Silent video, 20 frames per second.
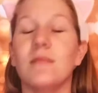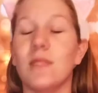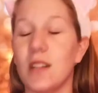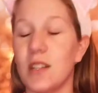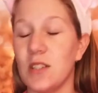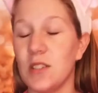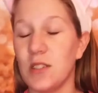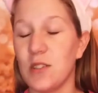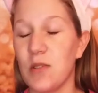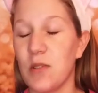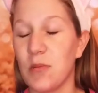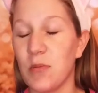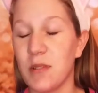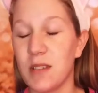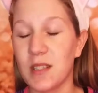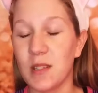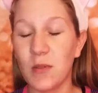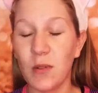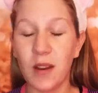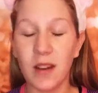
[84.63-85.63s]
I'll just do 3
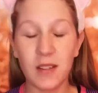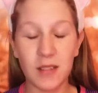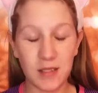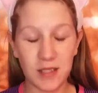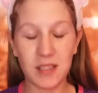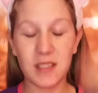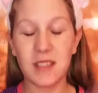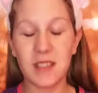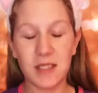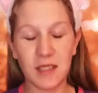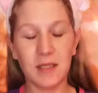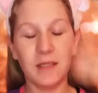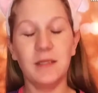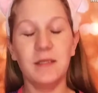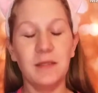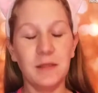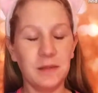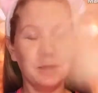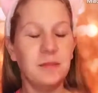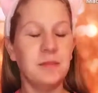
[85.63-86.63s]
squirts.
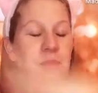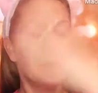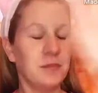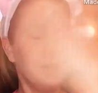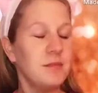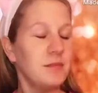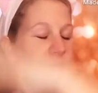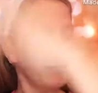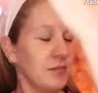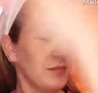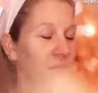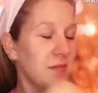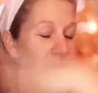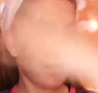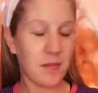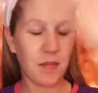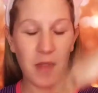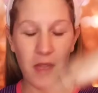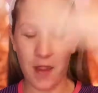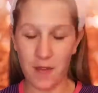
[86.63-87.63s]

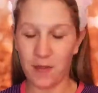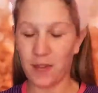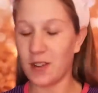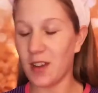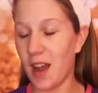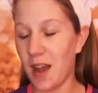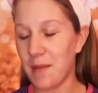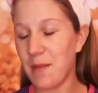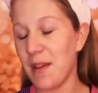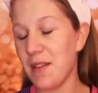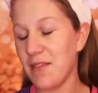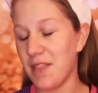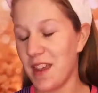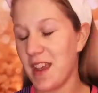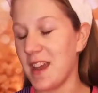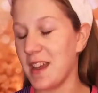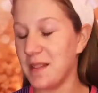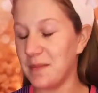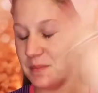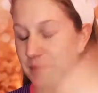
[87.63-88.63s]
I forgot my
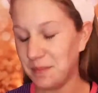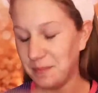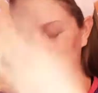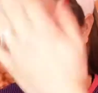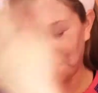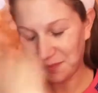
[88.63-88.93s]
fan,